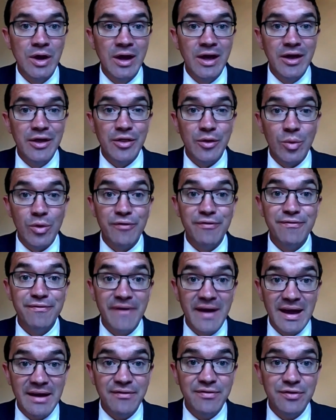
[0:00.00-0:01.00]
there were
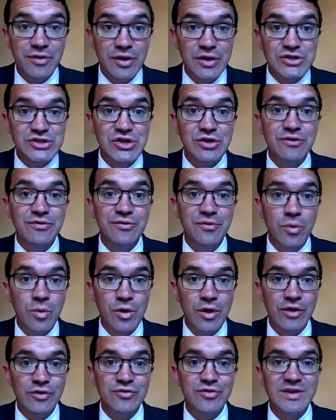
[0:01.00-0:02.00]

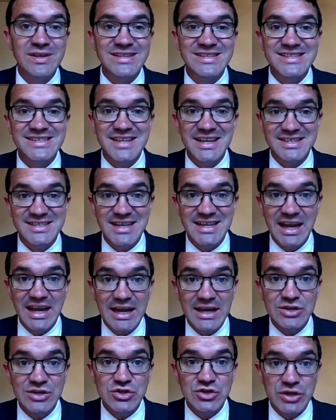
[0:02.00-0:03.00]

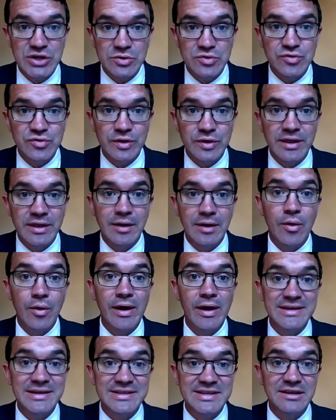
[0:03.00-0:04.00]
5,468 children that were
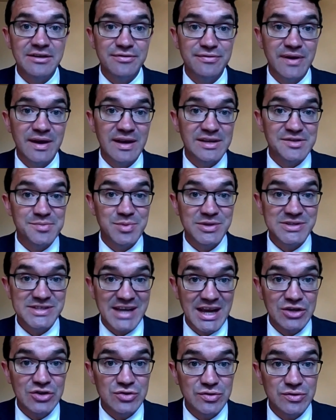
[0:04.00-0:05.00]
identified as
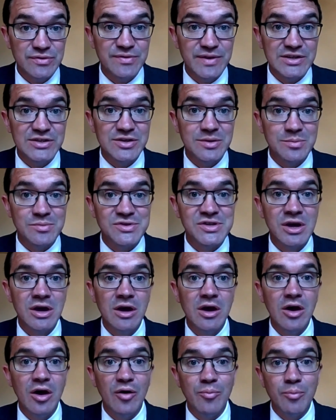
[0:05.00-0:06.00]
potential victims
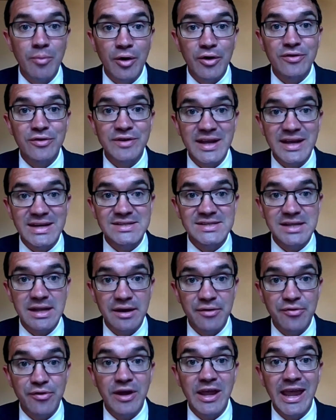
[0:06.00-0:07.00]
of modern day
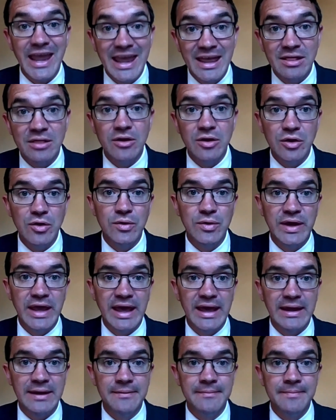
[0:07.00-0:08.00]
slavery in the
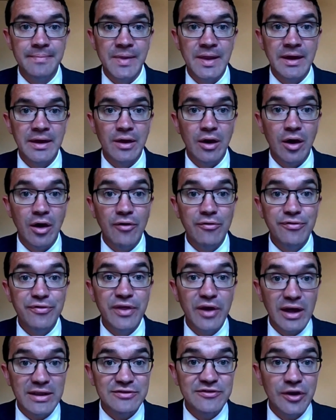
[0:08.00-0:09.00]
UK. Of
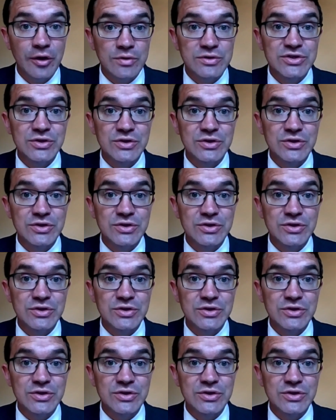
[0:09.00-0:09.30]
that total,